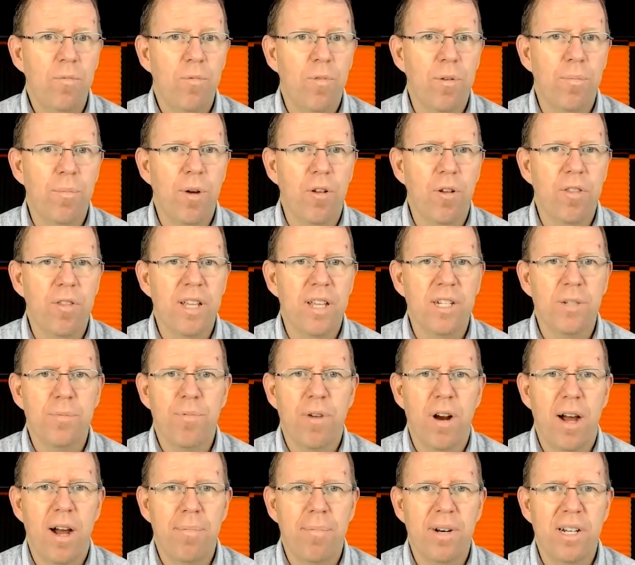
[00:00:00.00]
Were both these
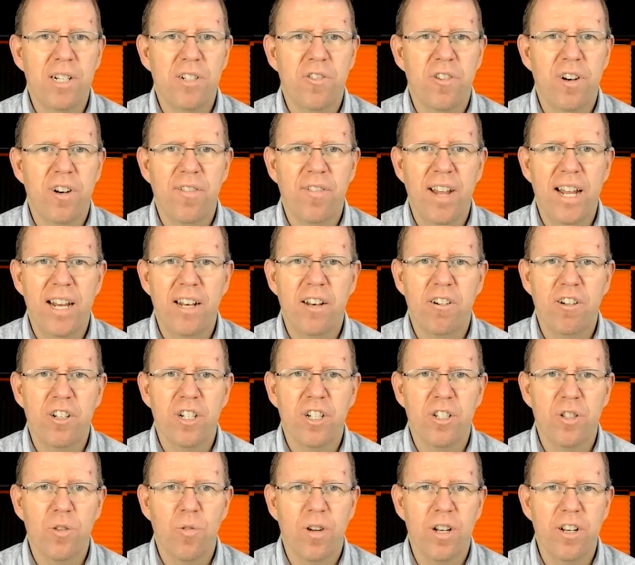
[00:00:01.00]
properties renovated or
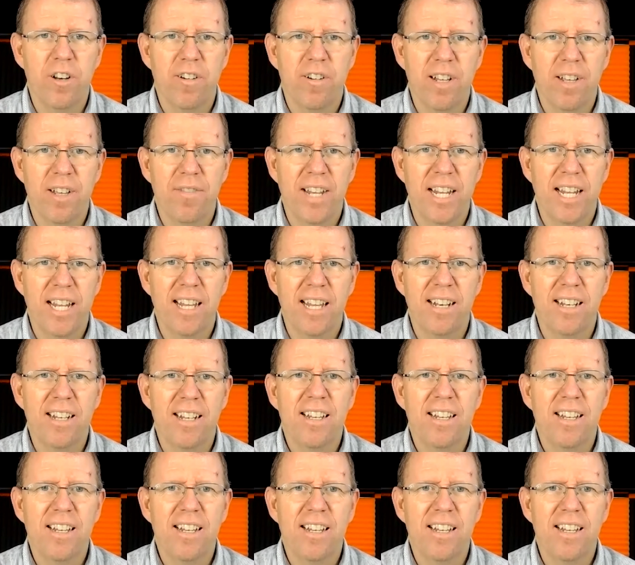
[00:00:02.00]
just the one you're living in?